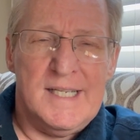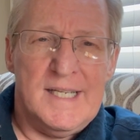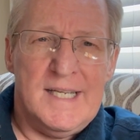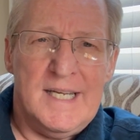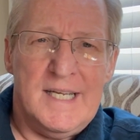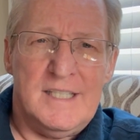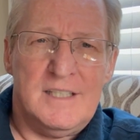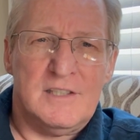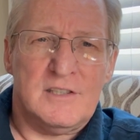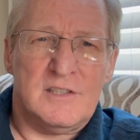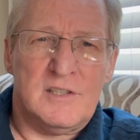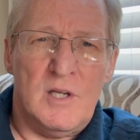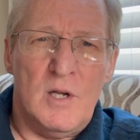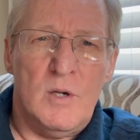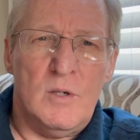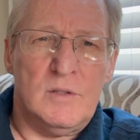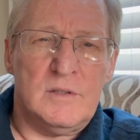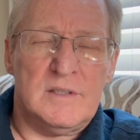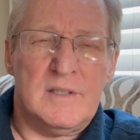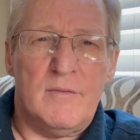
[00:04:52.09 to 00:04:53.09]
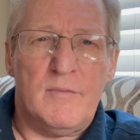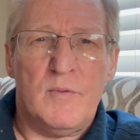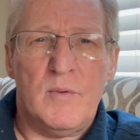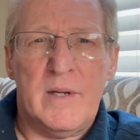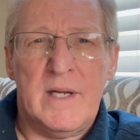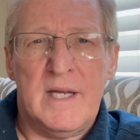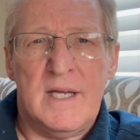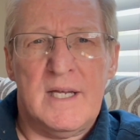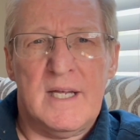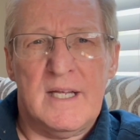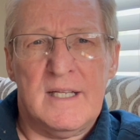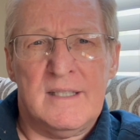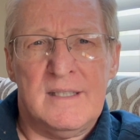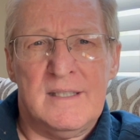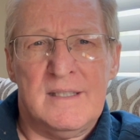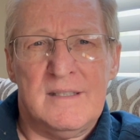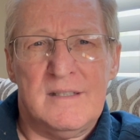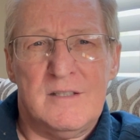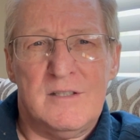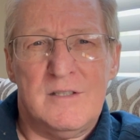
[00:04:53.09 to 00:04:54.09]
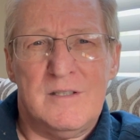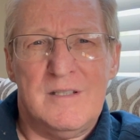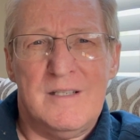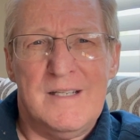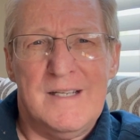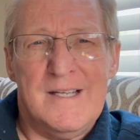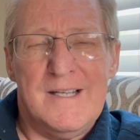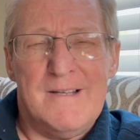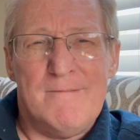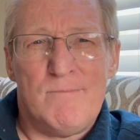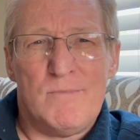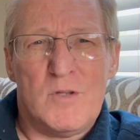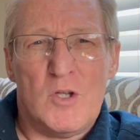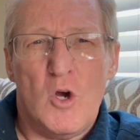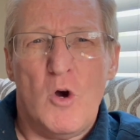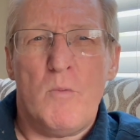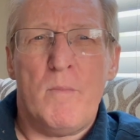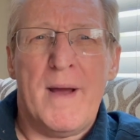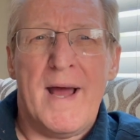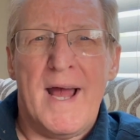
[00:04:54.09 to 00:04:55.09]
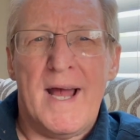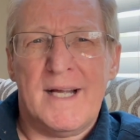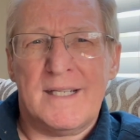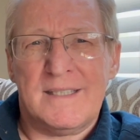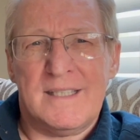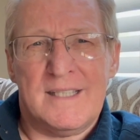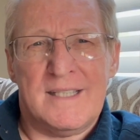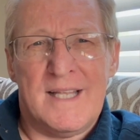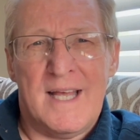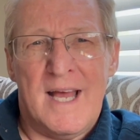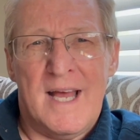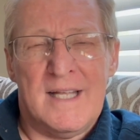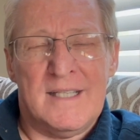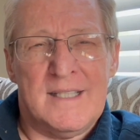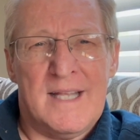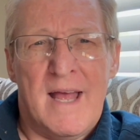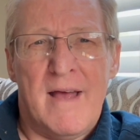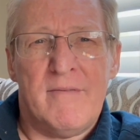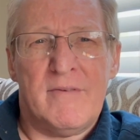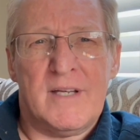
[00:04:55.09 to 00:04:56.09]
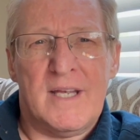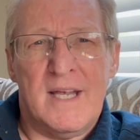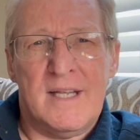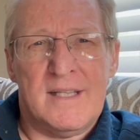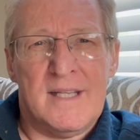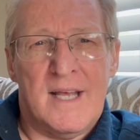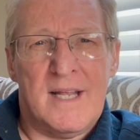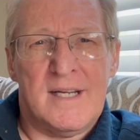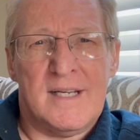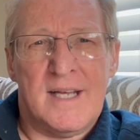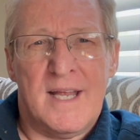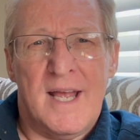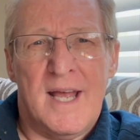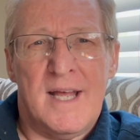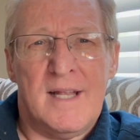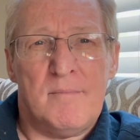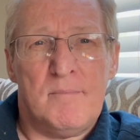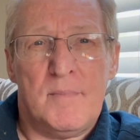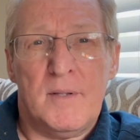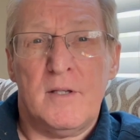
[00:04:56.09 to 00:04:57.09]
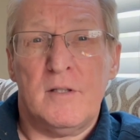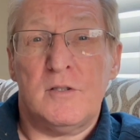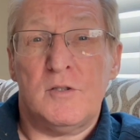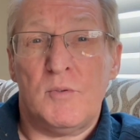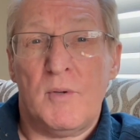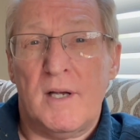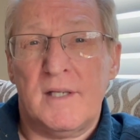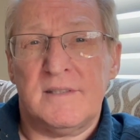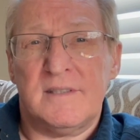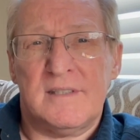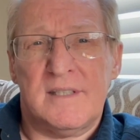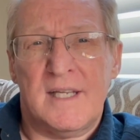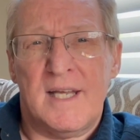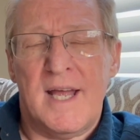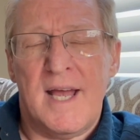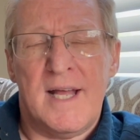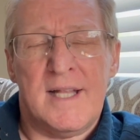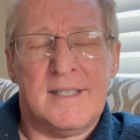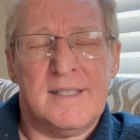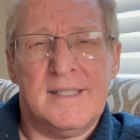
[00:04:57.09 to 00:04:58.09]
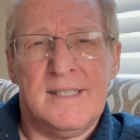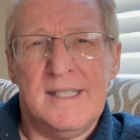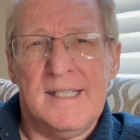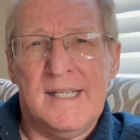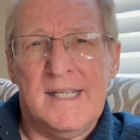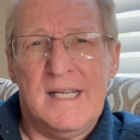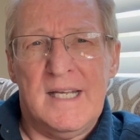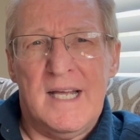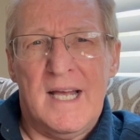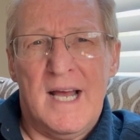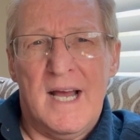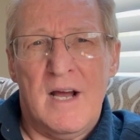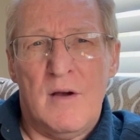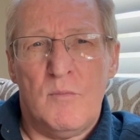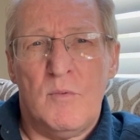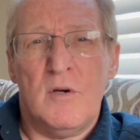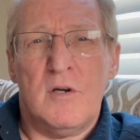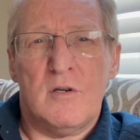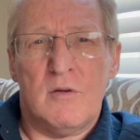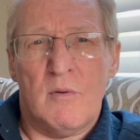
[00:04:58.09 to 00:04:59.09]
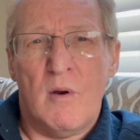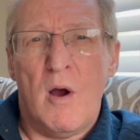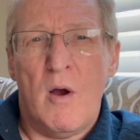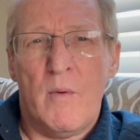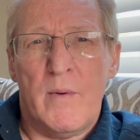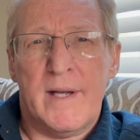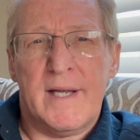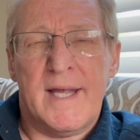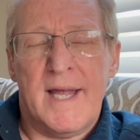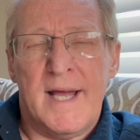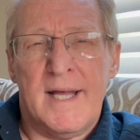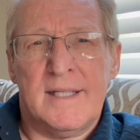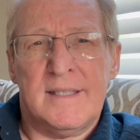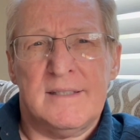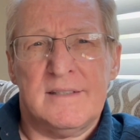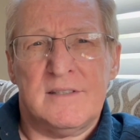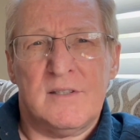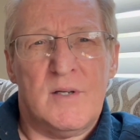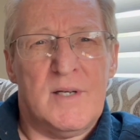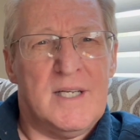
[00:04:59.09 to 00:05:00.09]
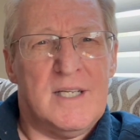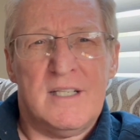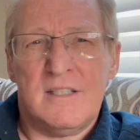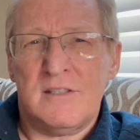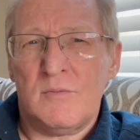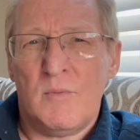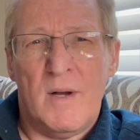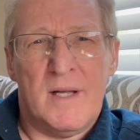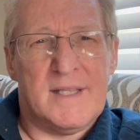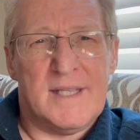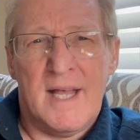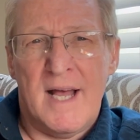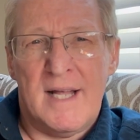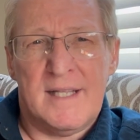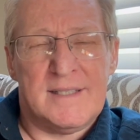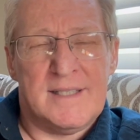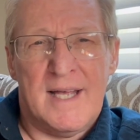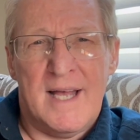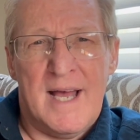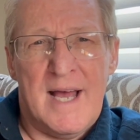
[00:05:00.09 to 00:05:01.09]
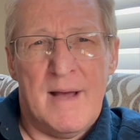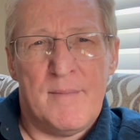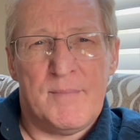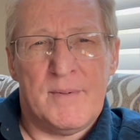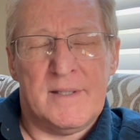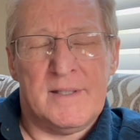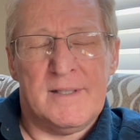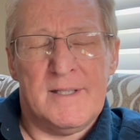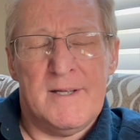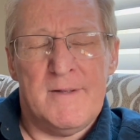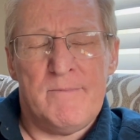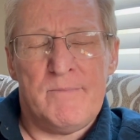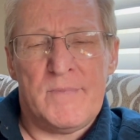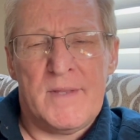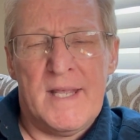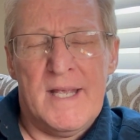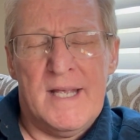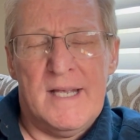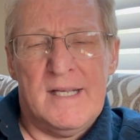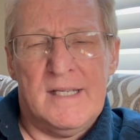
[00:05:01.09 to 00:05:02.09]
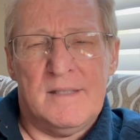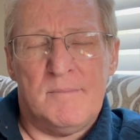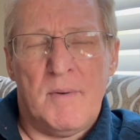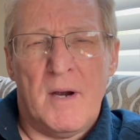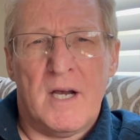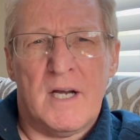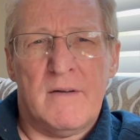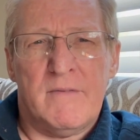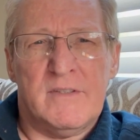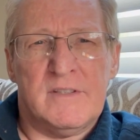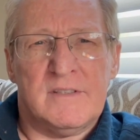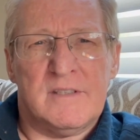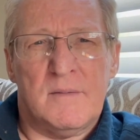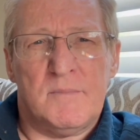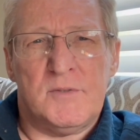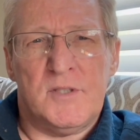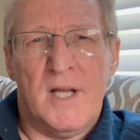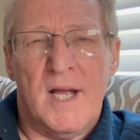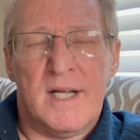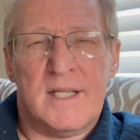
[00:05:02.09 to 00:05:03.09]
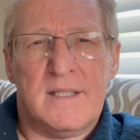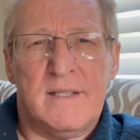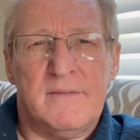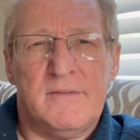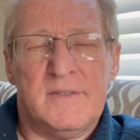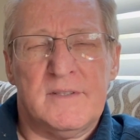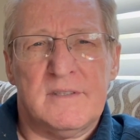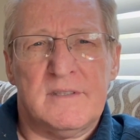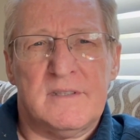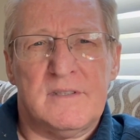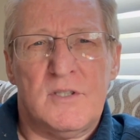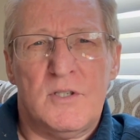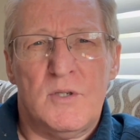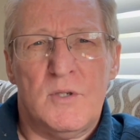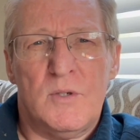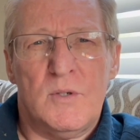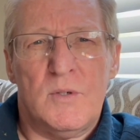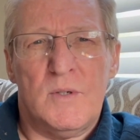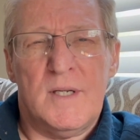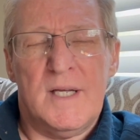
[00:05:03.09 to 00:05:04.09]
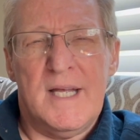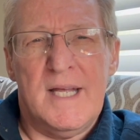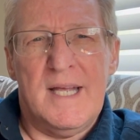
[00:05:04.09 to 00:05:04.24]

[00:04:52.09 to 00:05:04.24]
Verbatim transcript: He just knows if we can go back to that, navigate that again, build trust again, uh, we'll grow again. So he doesn't want that to happen. Part of his objective is to